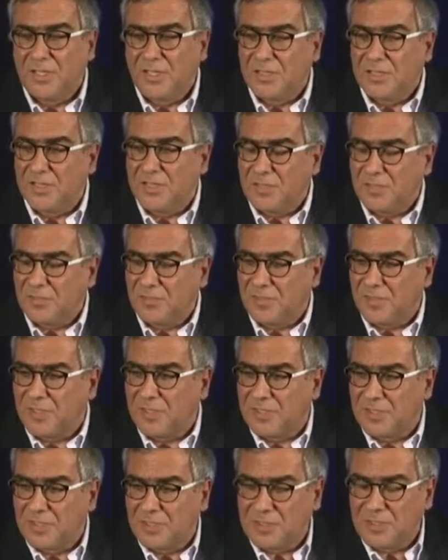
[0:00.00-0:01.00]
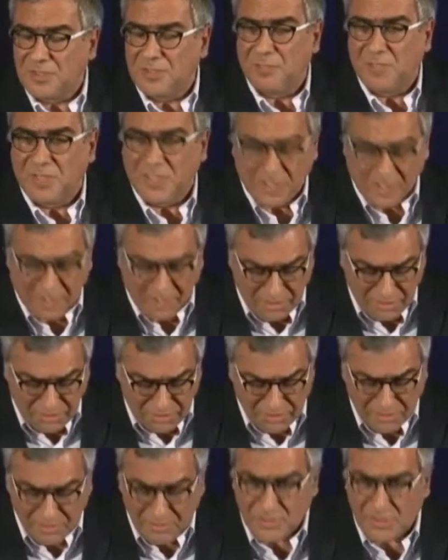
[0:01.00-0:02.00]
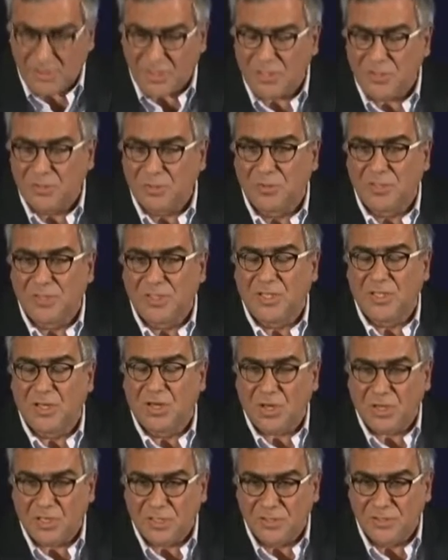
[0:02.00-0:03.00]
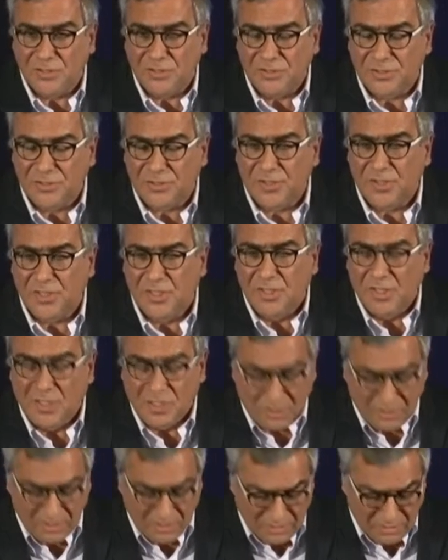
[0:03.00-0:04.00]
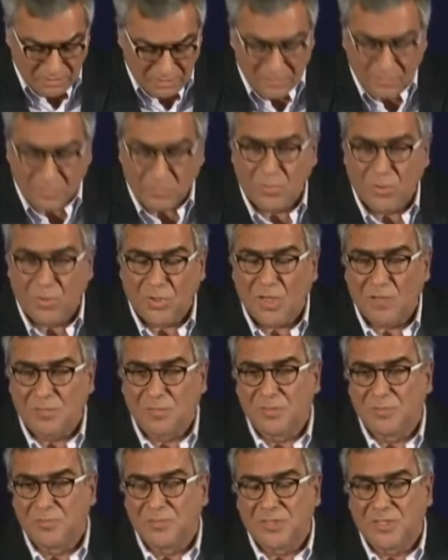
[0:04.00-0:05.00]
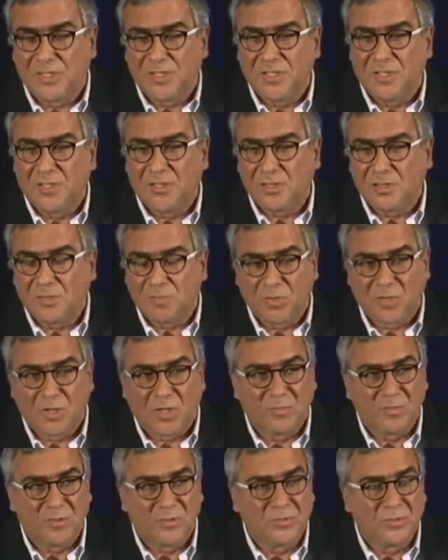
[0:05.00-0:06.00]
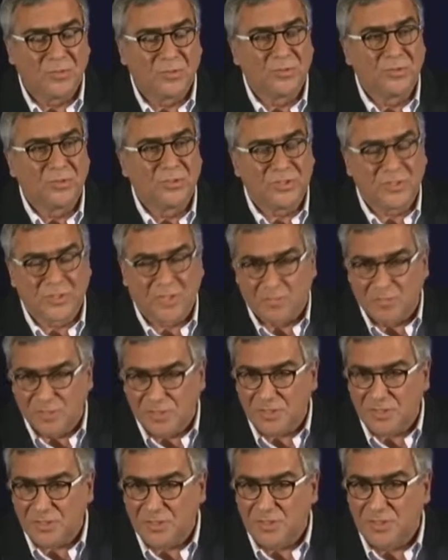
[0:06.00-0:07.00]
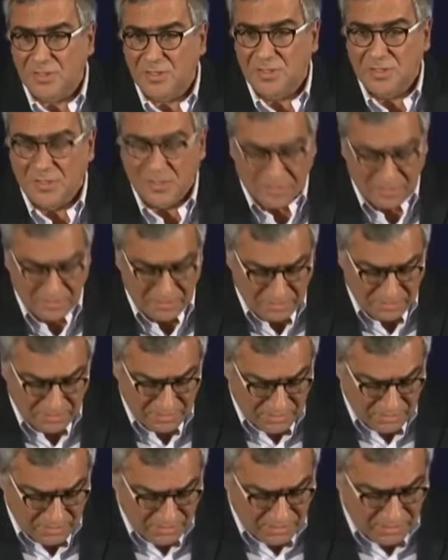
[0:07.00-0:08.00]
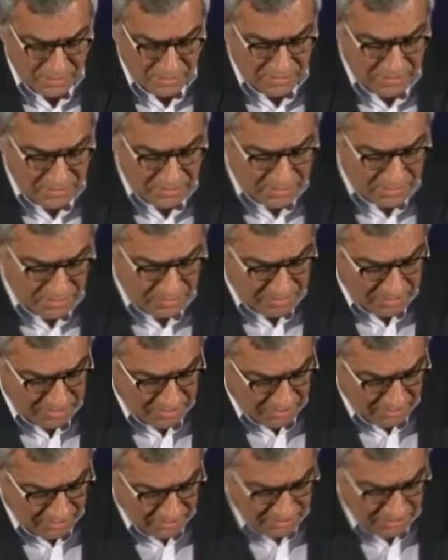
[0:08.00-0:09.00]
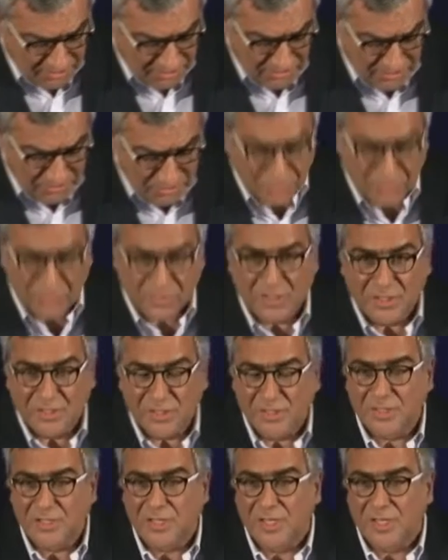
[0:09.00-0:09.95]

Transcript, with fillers: in identifying that these medications actually cause problems. They cause problems to the stomach, something like this. So they